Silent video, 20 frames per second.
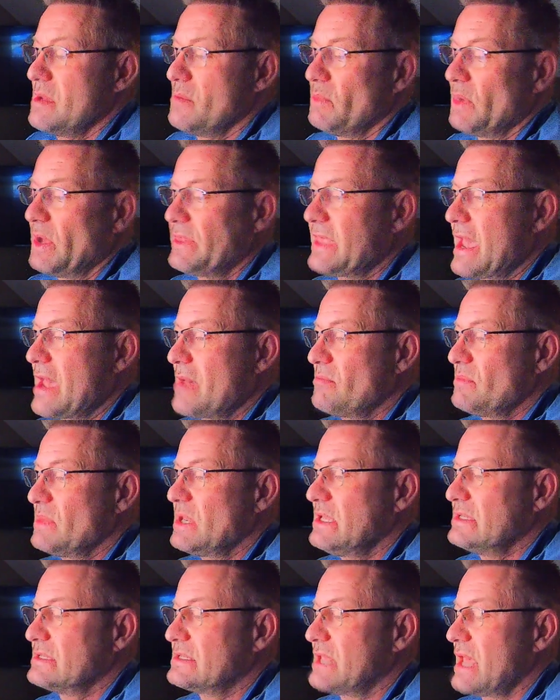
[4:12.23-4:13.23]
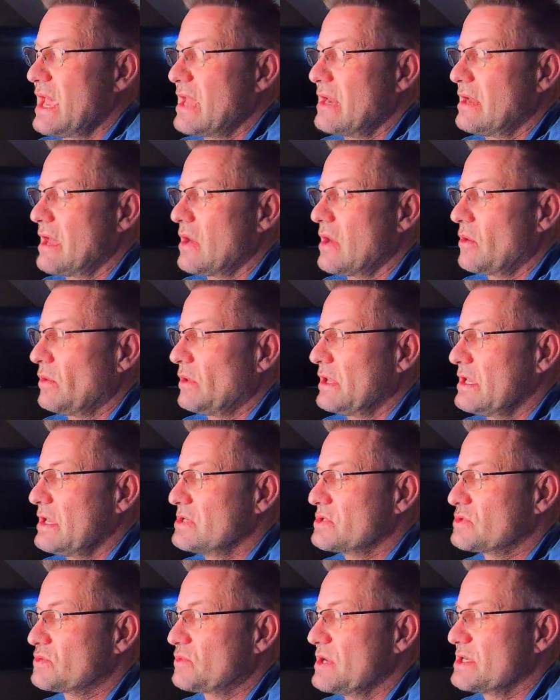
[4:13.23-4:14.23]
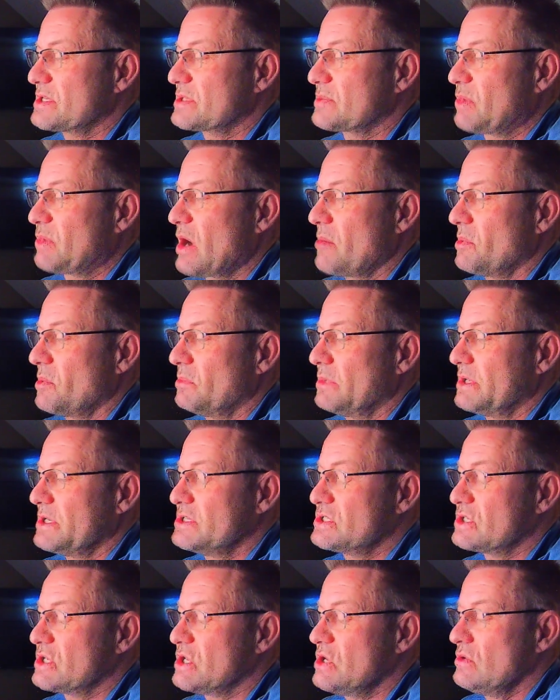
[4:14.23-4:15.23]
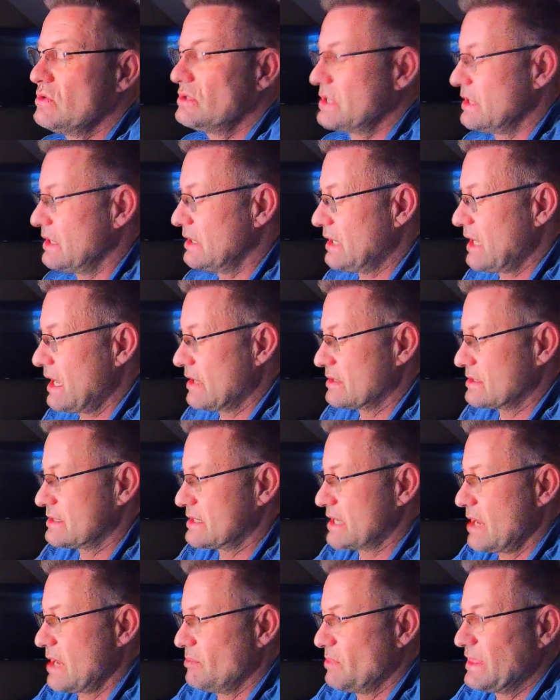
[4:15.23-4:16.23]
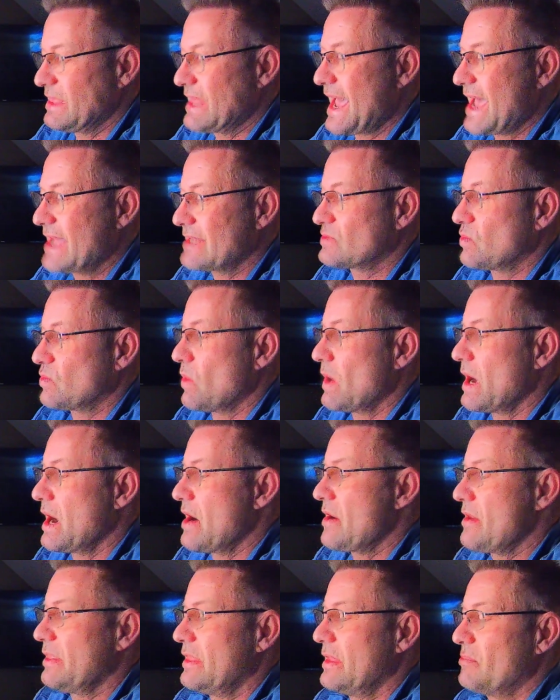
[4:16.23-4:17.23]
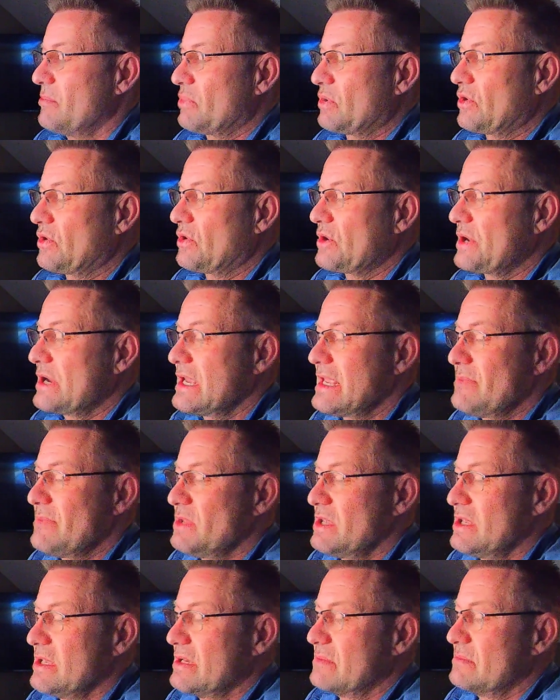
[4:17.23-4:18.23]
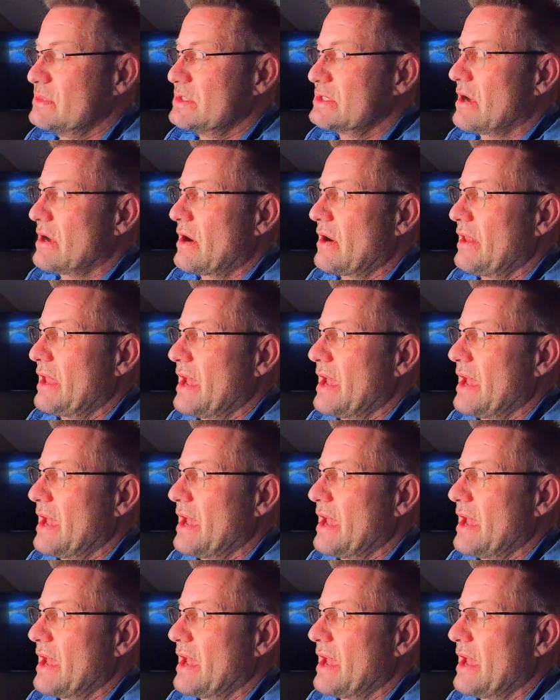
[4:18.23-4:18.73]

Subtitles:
But that means that not only is risk probably skewed to the downside, but that's where the premiums are.